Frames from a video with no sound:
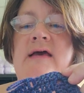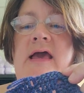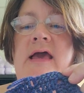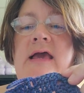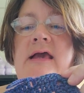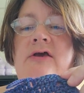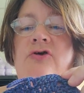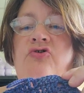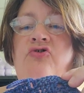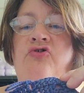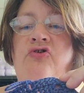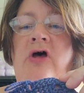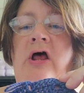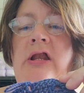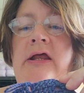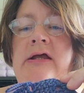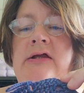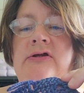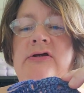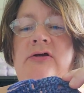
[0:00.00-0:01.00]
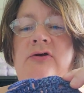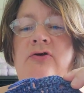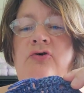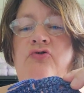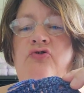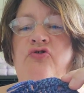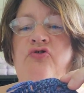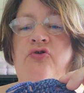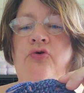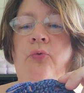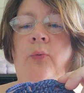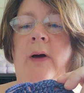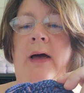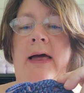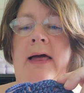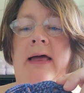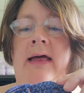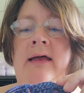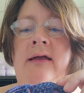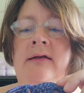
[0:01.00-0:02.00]
a solid
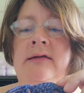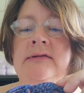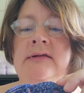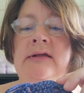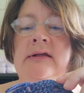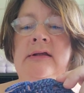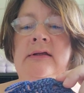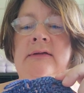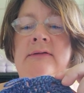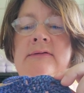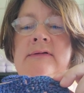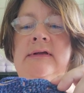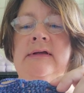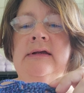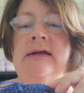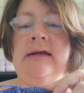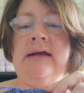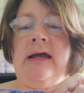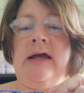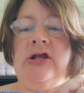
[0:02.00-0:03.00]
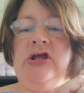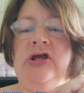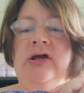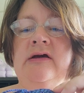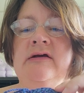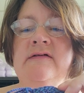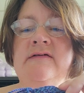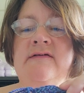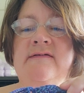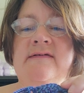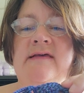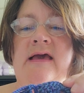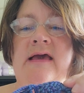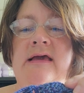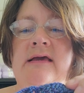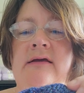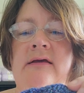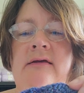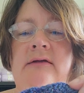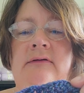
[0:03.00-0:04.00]
square and you can
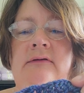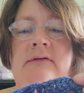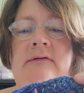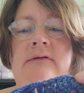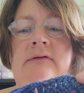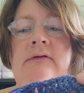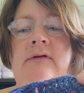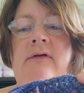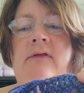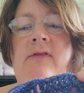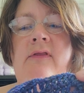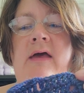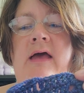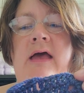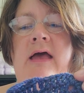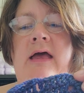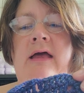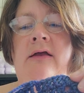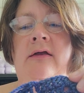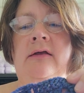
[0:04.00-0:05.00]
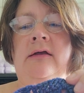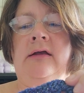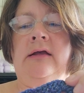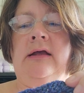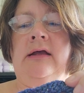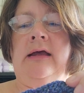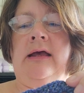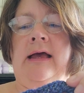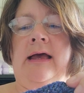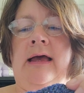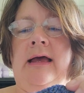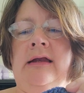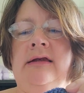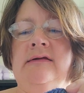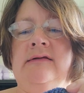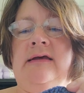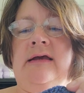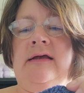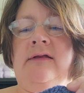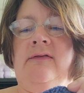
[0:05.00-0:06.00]
see there,
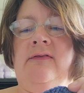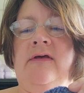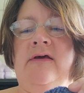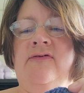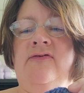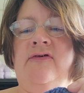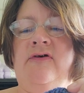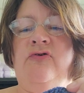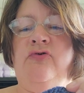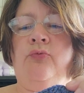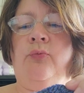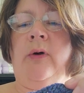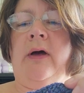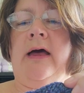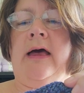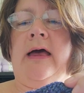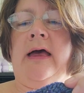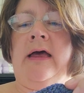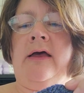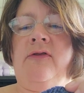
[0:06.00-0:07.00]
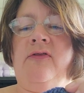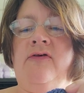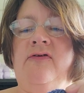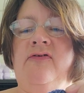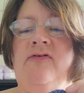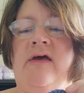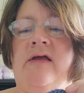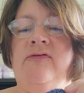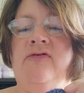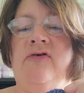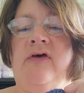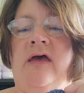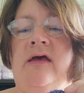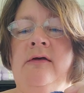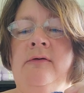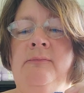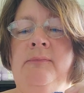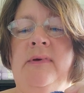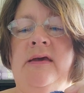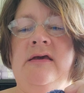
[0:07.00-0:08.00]
and this is where the center
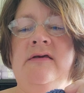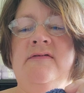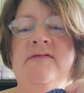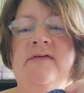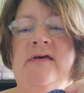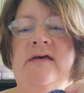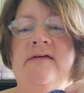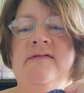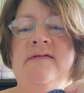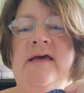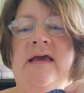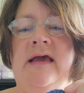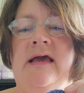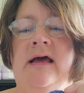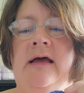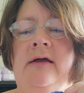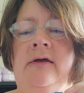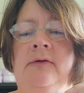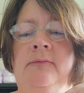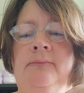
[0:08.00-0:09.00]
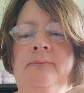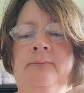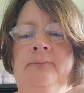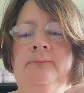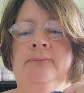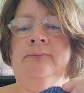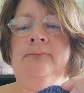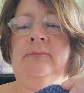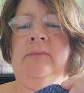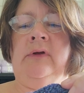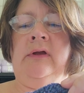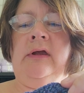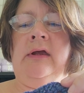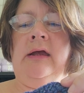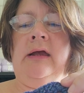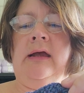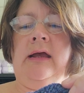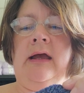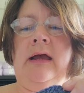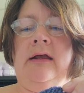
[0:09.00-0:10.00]
piece is here,
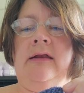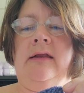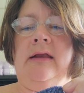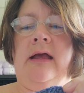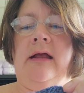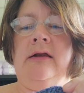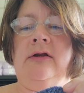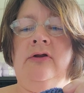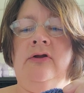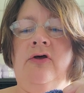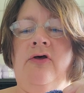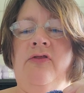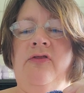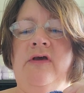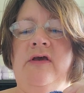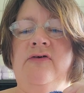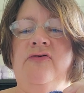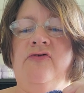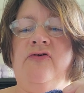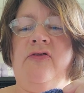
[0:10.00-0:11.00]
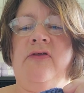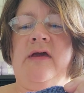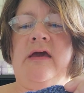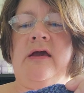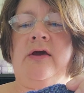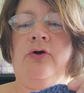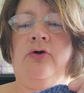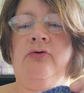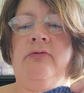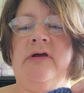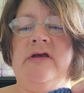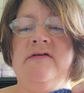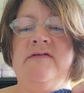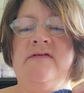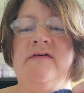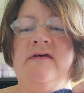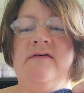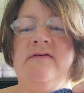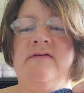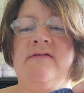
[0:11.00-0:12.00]
and then these are the
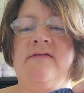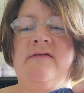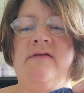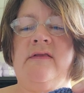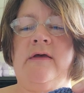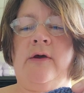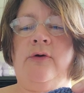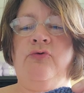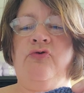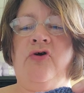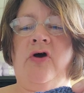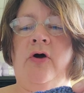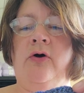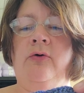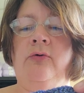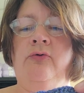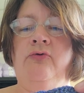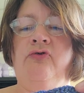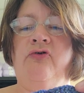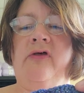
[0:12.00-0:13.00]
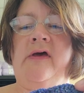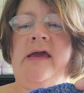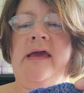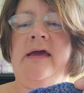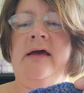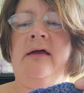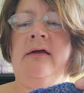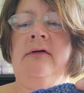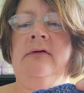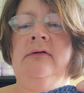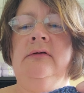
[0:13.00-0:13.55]
increases, those holes here,